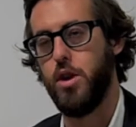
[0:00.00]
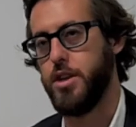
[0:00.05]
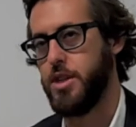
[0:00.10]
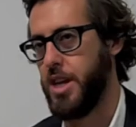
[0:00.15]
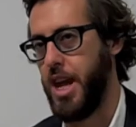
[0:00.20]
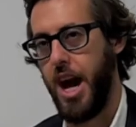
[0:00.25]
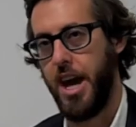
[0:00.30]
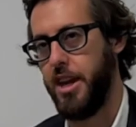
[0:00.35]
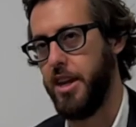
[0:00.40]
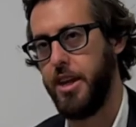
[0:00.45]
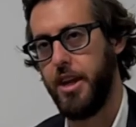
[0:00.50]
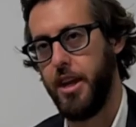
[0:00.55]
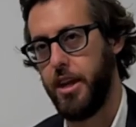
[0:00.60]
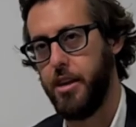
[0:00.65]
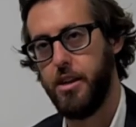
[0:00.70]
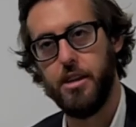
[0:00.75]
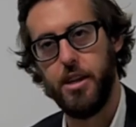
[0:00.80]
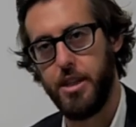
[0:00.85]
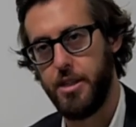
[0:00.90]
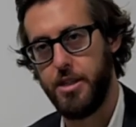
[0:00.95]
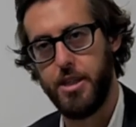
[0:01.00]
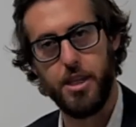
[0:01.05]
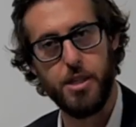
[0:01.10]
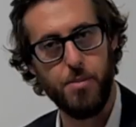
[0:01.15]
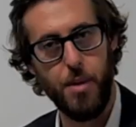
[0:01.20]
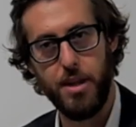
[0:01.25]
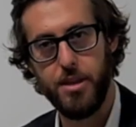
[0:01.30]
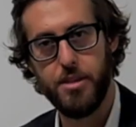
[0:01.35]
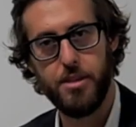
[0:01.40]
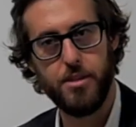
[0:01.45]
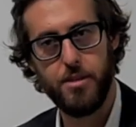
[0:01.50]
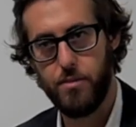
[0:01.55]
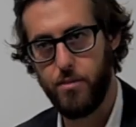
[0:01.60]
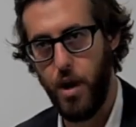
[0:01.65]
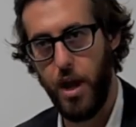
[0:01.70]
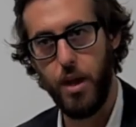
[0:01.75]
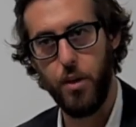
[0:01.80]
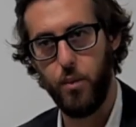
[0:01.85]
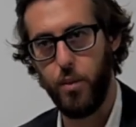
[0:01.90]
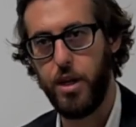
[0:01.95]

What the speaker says: is not ending in 6 months, right?